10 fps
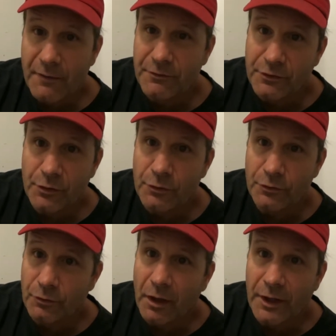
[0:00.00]
to do
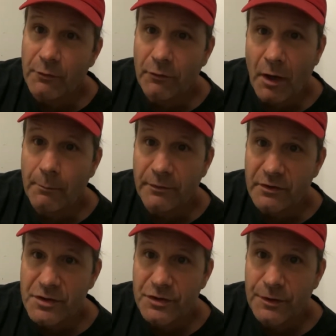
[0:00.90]
directly with
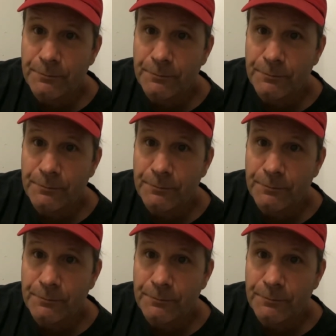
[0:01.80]
competition